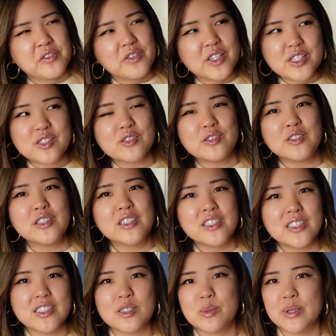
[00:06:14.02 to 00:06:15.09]
of the
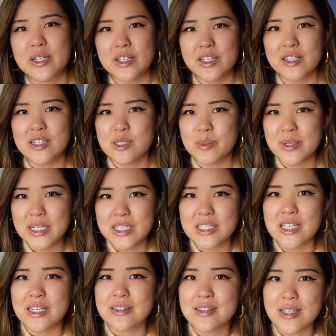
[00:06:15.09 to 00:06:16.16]
sword. It's pretty
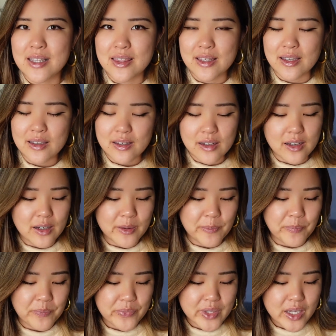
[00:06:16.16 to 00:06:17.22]
intense, I think.
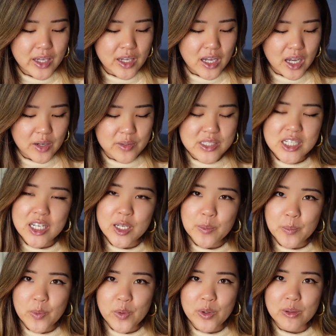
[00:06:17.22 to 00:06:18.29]
I wish I ate
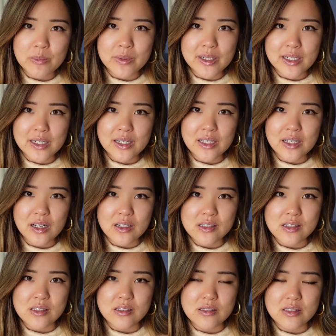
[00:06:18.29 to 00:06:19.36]
more, but
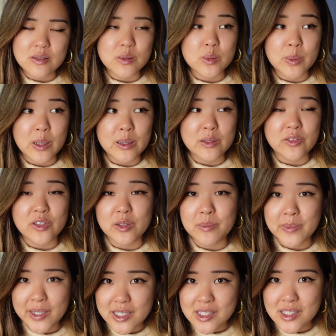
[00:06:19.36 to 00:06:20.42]
also it was probably for the
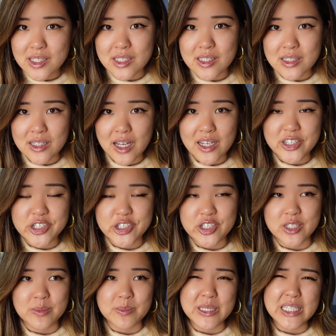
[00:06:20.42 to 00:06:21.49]
best because I
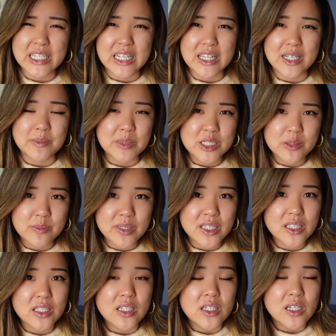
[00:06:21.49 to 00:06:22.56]
shouldn't be eating that much
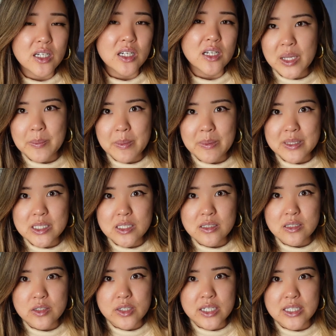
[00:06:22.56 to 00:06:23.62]
meat. I'm about to go
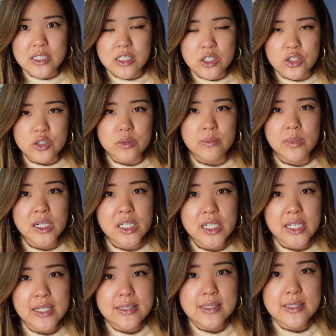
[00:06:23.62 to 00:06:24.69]
to Grand Central
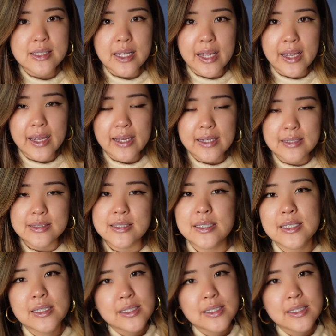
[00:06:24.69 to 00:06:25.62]
Market and